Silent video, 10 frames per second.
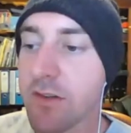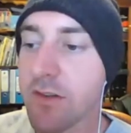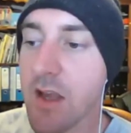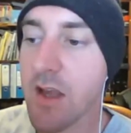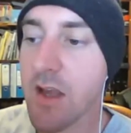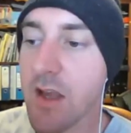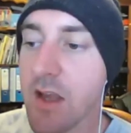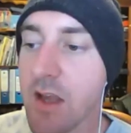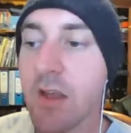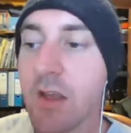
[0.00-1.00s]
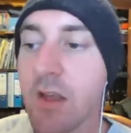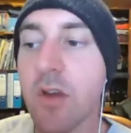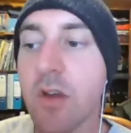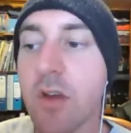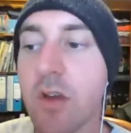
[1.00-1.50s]
and I think we're
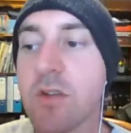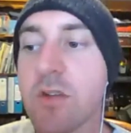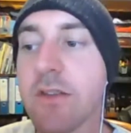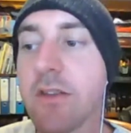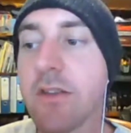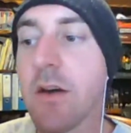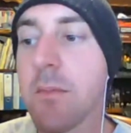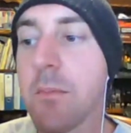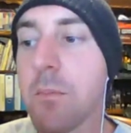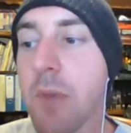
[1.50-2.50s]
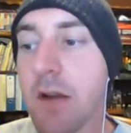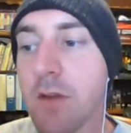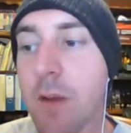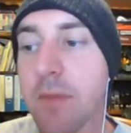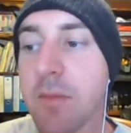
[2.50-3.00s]
looking at doing some bat
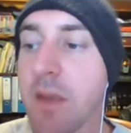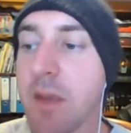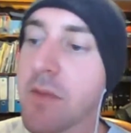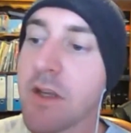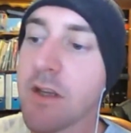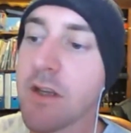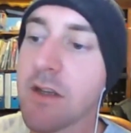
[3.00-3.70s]
reps maybe.